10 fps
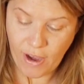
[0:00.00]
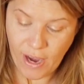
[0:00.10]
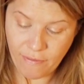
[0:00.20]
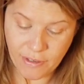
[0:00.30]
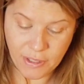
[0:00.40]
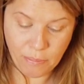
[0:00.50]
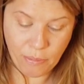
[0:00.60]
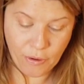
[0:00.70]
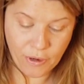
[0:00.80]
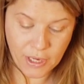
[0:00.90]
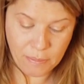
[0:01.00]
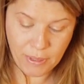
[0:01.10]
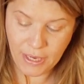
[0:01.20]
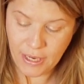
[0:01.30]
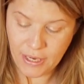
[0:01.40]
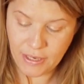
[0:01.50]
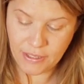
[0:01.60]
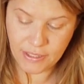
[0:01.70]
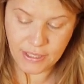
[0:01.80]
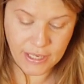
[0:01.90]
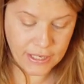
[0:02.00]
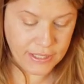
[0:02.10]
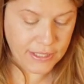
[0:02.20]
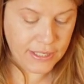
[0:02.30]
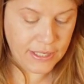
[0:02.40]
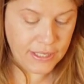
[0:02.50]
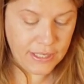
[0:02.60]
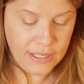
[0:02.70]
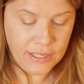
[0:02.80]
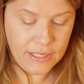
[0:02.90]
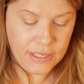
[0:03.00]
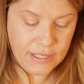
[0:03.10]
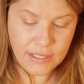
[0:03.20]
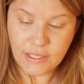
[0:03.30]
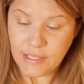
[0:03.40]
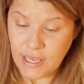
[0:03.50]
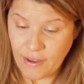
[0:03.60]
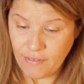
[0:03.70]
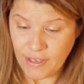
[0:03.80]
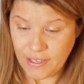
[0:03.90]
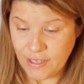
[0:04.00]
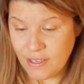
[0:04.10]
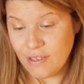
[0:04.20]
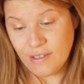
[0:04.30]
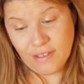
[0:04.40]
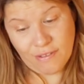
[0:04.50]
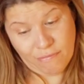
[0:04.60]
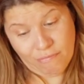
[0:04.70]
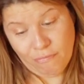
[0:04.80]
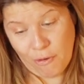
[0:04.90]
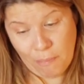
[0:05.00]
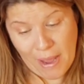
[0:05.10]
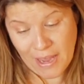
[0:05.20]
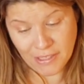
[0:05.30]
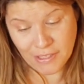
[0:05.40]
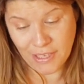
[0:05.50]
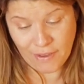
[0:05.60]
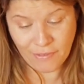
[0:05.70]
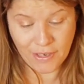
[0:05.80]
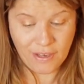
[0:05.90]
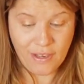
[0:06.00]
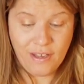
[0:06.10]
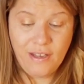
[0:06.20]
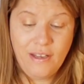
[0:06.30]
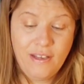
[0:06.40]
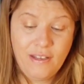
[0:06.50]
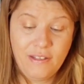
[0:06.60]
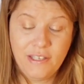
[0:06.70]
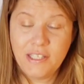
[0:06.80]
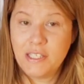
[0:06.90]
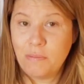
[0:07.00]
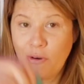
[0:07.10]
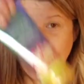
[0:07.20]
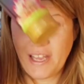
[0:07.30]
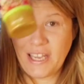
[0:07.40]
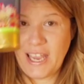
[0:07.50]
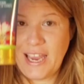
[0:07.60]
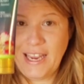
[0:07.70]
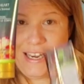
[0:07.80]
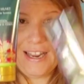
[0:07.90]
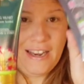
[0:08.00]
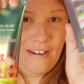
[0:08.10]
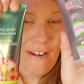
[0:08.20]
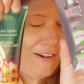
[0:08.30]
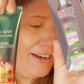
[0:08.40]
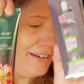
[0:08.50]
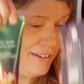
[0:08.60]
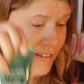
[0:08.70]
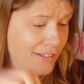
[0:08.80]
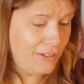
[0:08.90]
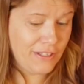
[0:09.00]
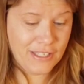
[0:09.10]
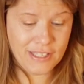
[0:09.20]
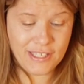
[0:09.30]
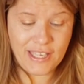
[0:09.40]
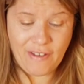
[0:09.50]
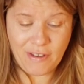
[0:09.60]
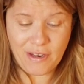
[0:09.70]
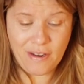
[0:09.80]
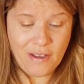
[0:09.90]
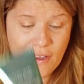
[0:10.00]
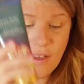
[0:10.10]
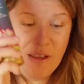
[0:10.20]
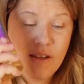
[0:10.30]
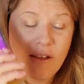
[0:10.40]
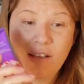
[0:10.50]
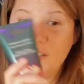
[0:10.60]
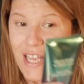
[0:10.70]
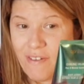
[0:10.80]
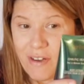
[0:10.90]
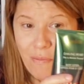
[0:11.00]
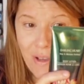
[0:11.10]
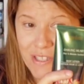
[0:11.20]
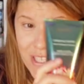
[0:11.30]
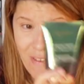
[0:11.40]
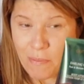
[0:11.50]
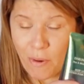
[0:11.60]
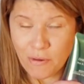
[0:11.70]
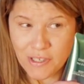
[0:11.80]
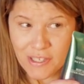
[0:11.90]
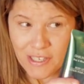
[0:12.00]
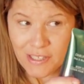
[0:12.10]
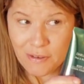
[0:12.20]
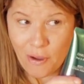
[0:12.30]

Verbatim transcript: five with the book and pin, six, seven. We're past seven. This is more like eight and nine. So this is seven, seven with seven bonuses.